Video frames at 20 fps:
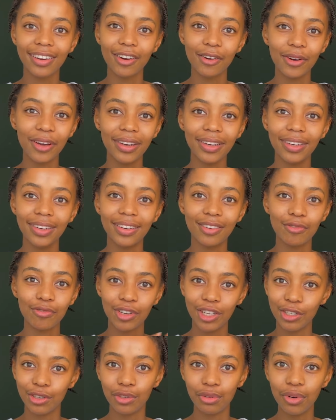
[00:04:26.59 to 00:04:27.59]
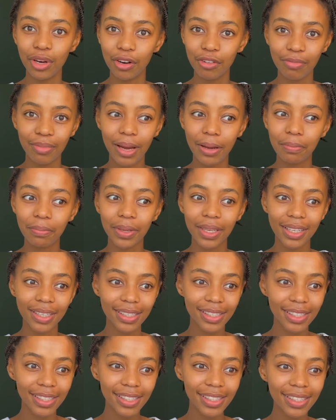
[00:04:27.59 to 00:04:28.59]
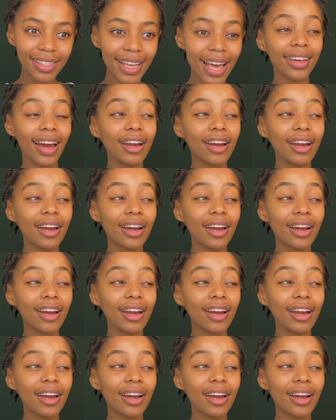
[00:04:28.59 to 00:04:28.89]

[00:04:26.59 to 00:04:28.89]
go and redo one of my pieces.